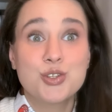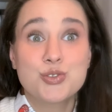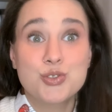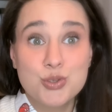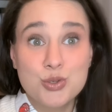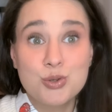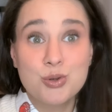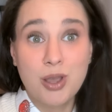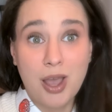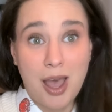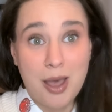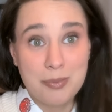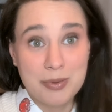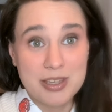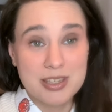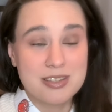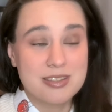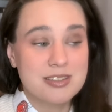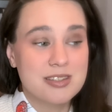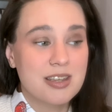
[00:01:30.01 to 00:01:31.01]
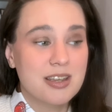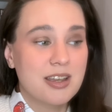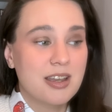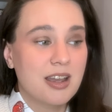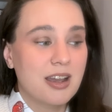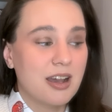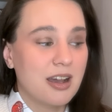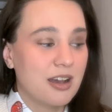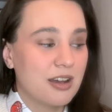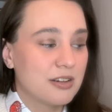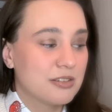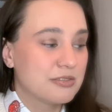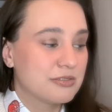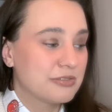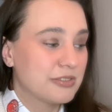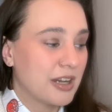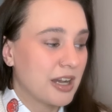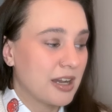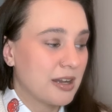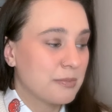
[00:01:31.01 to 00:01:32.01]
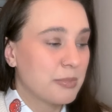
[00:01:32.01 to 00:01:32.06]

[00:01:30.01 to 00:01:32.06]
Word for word: two copies of uh,